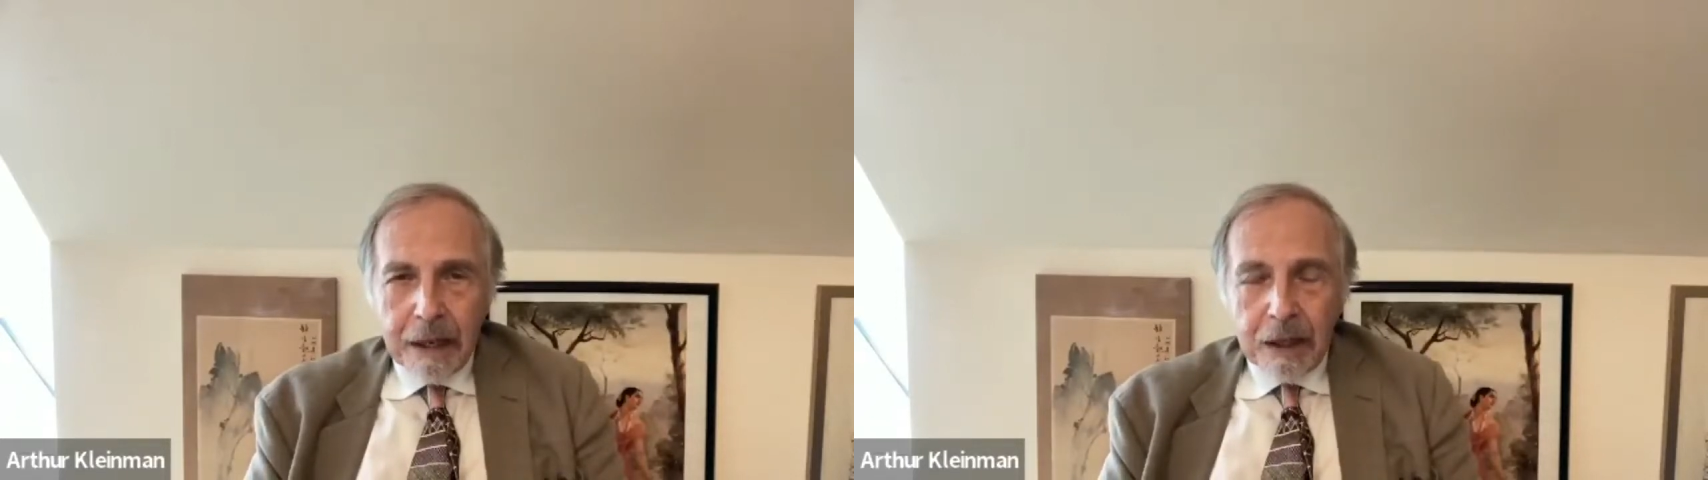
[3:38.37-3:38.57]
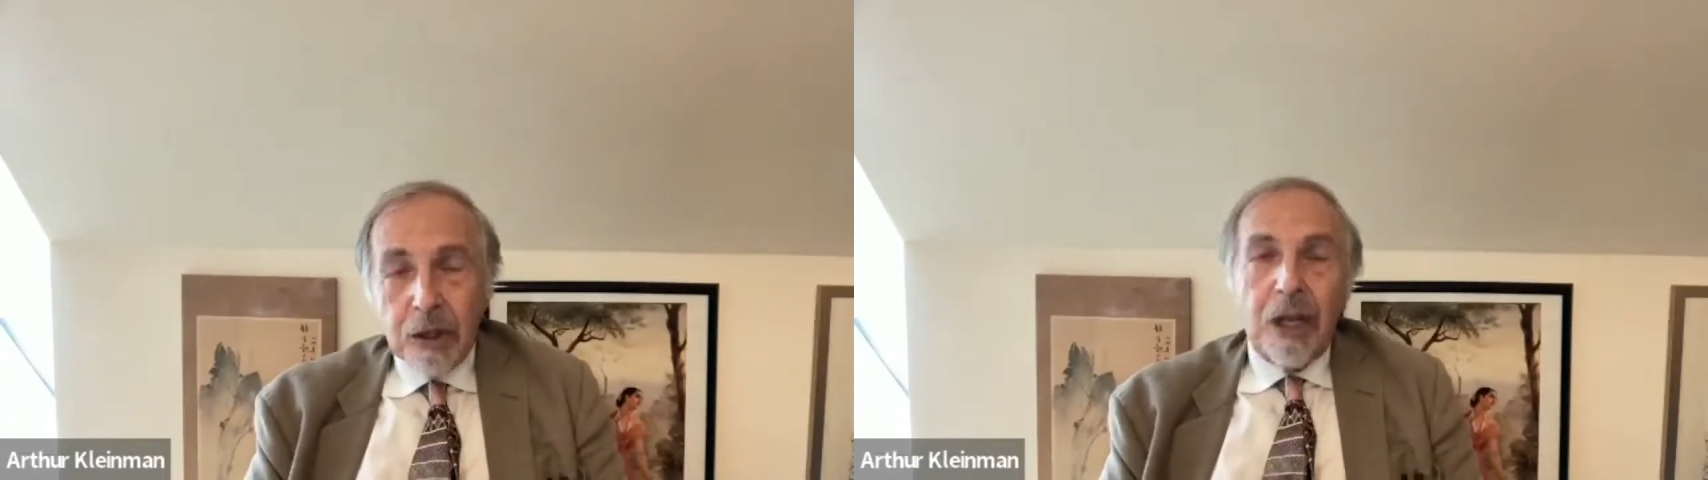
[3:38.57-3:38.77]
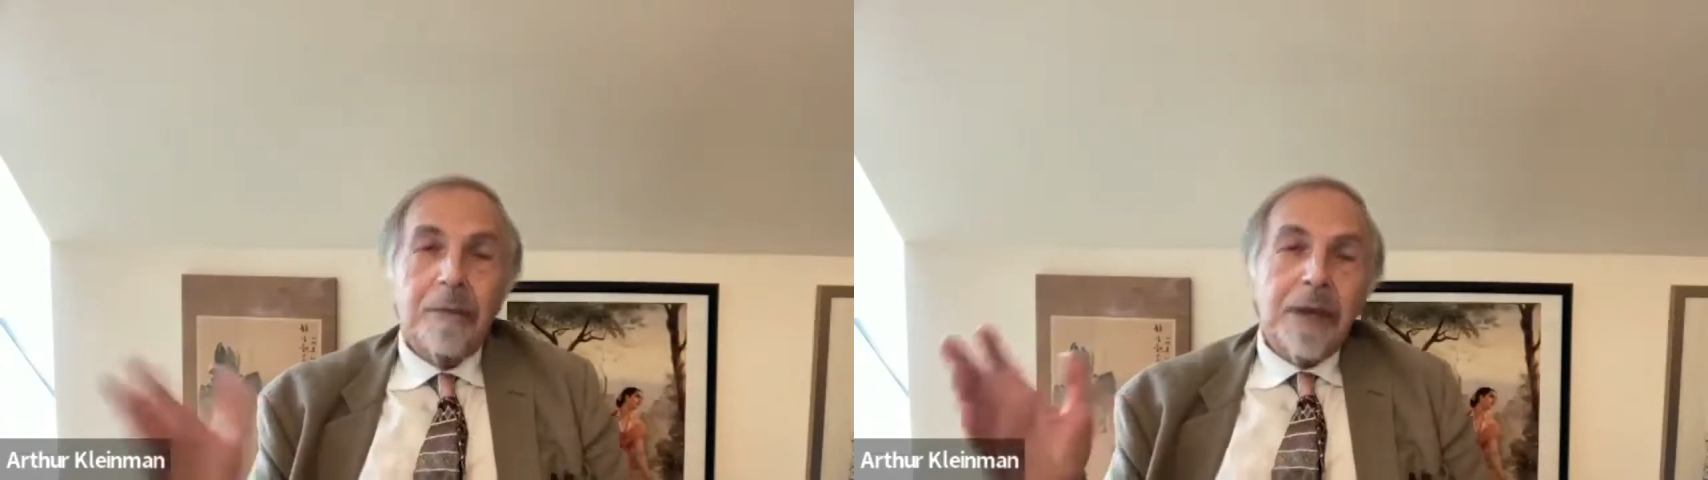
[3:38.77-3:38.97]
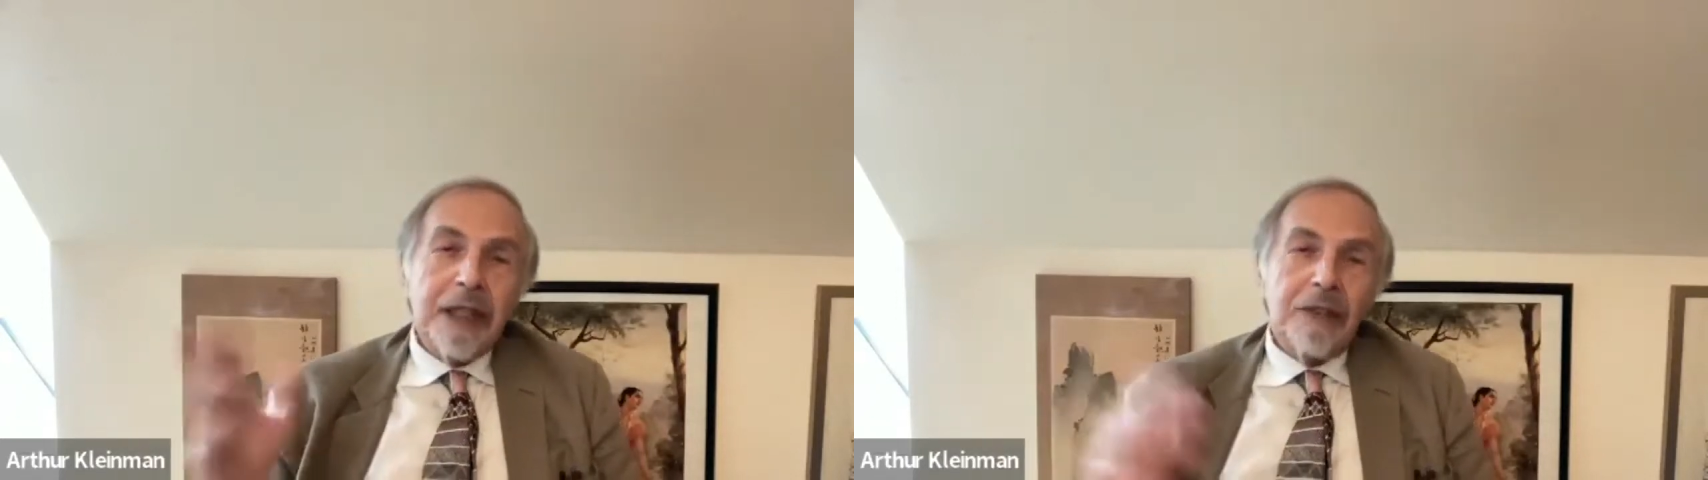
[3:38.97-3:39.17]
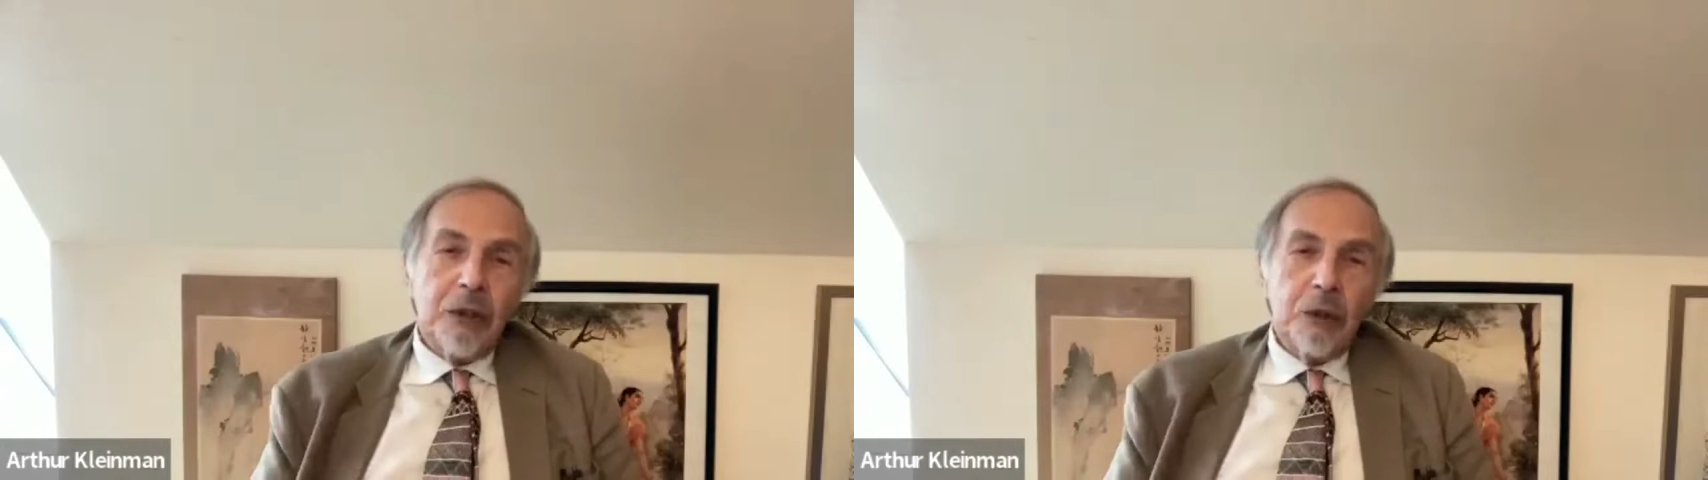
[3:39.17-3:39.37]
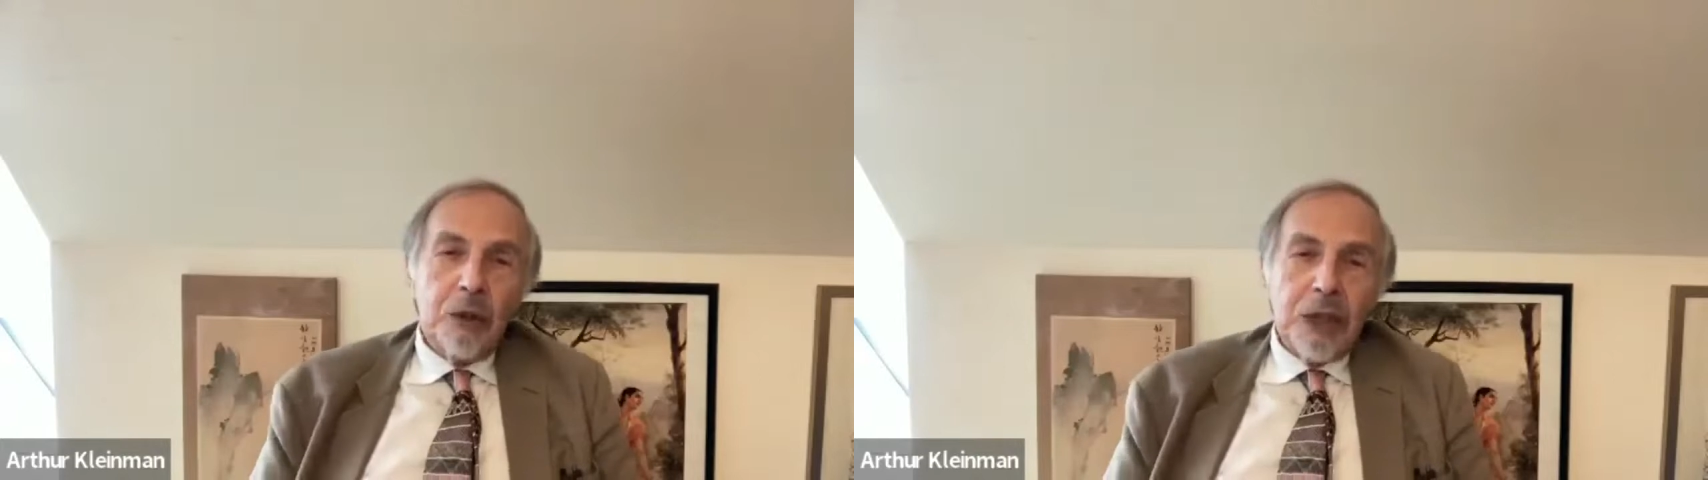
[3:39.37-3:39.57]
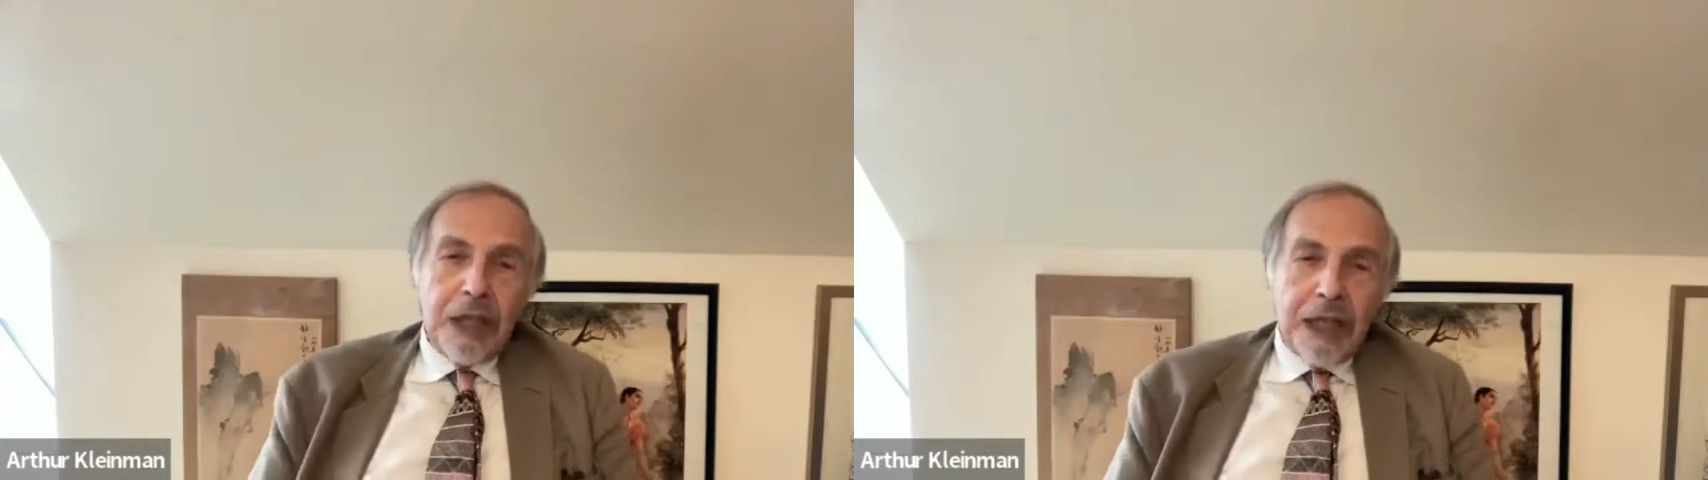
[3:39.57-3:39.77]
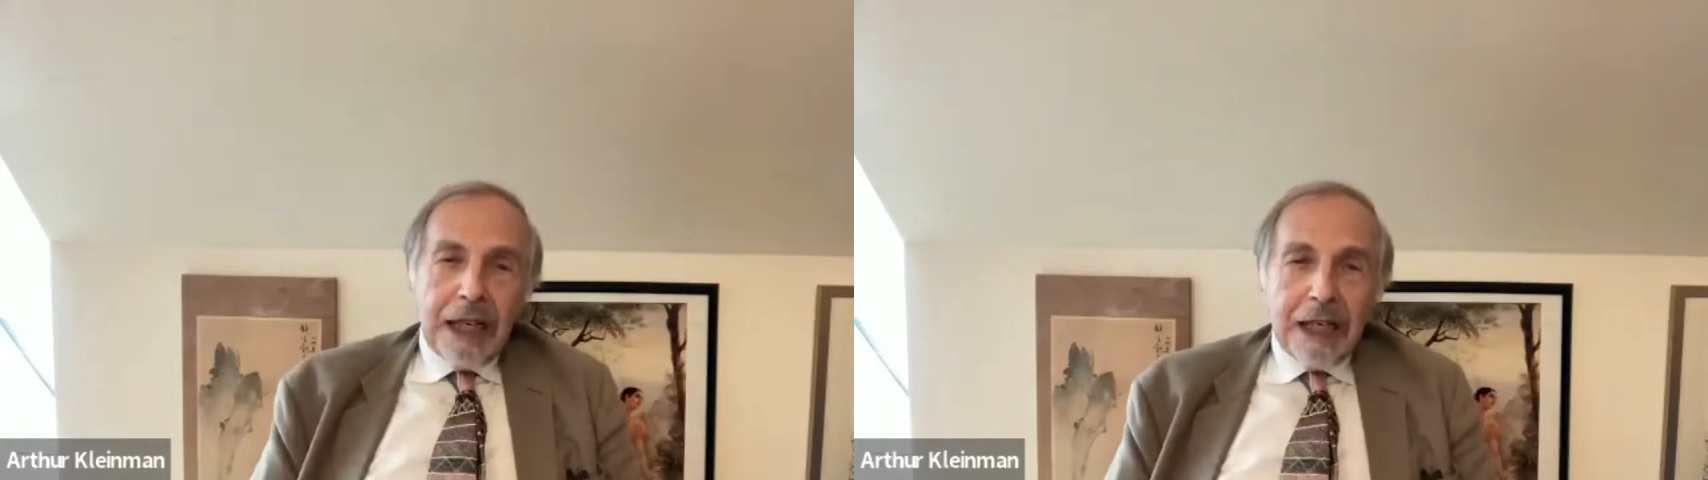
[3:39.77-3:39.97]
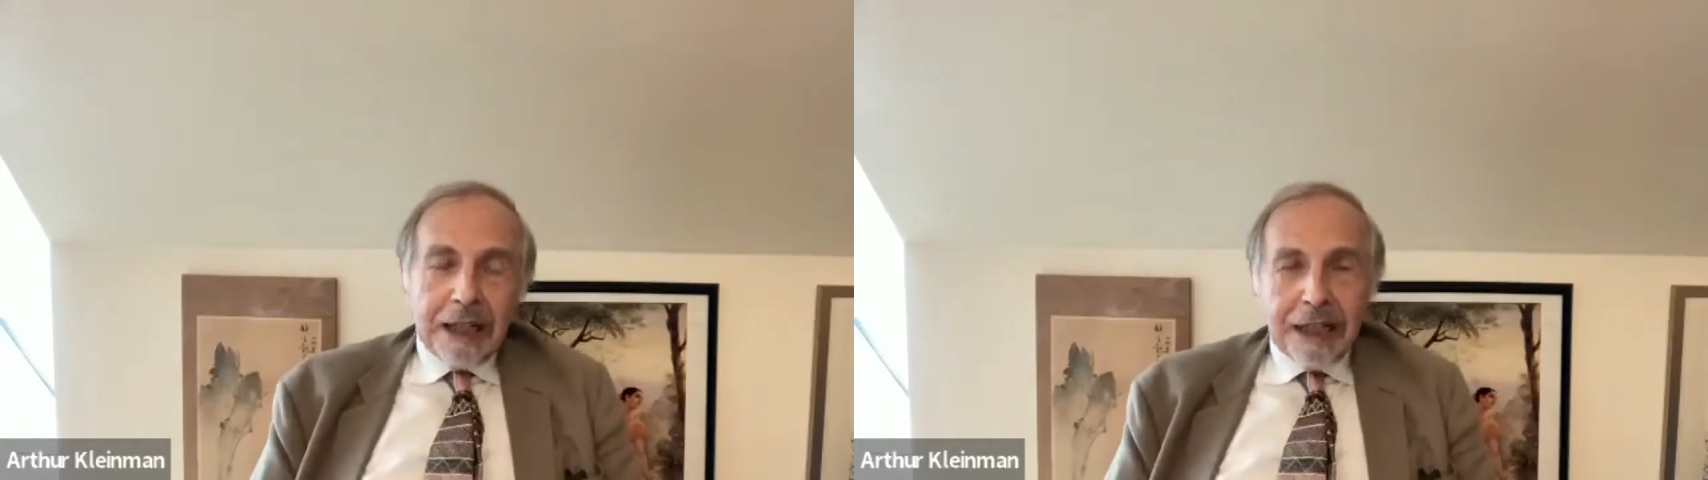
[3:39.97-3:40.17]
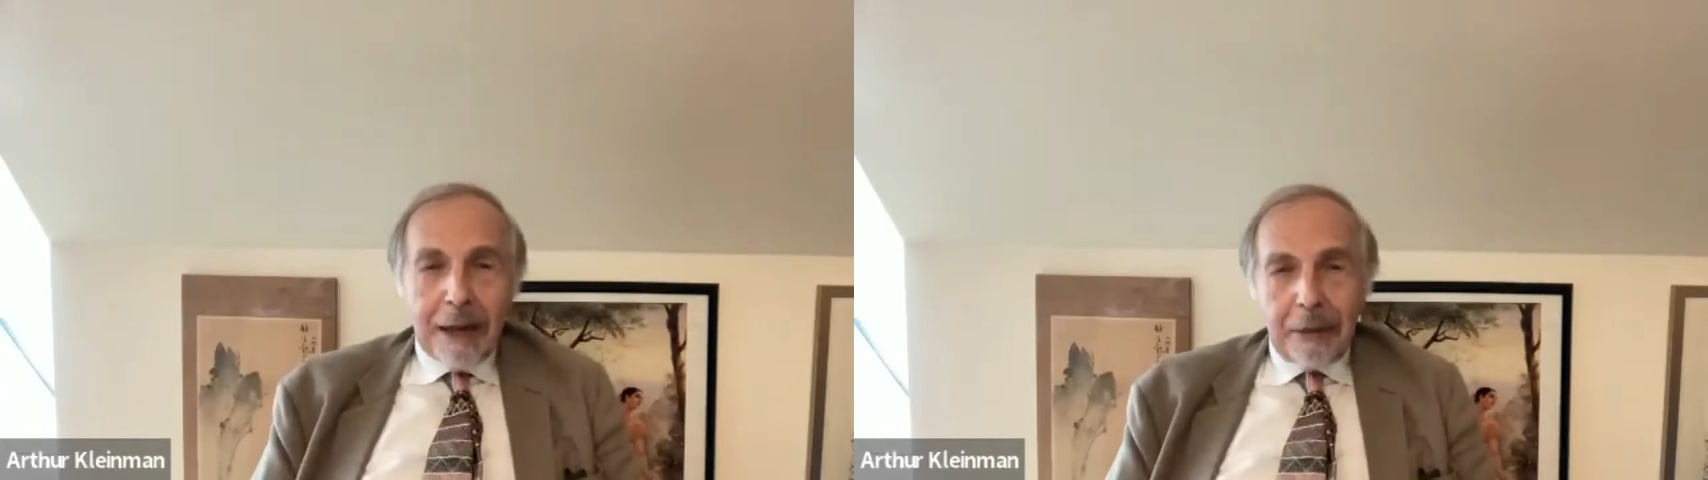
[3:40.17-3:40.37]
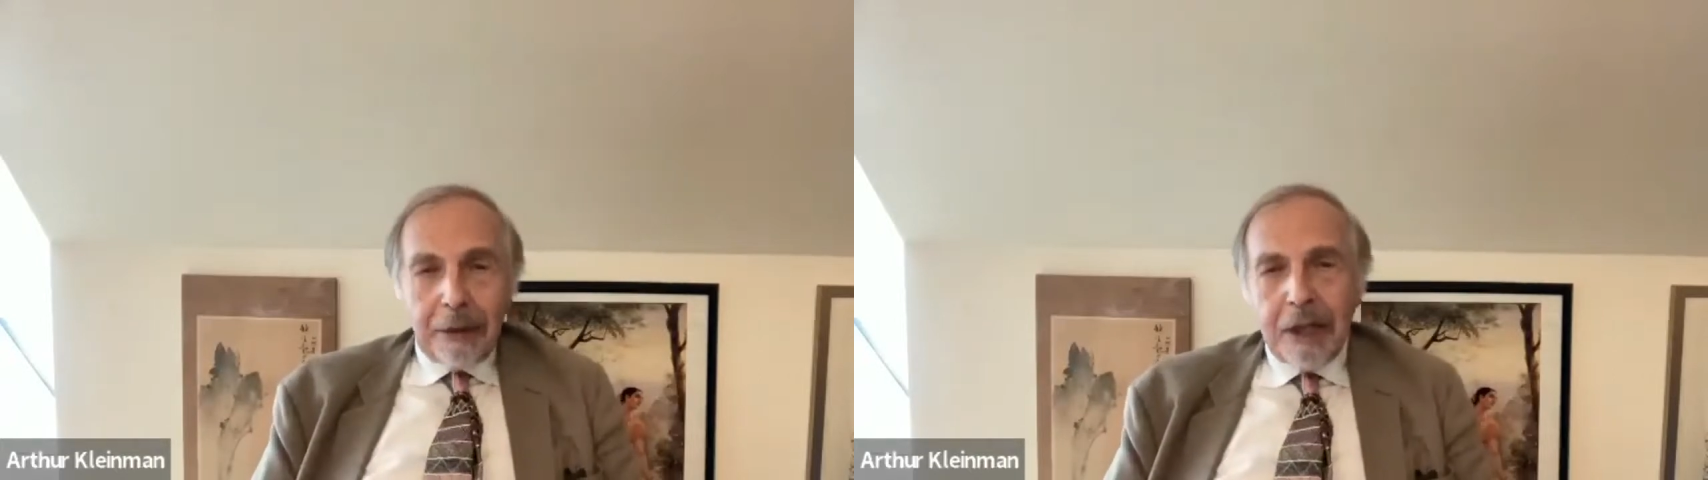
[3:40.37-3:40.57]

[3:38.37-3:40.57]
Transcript: So let me give you an example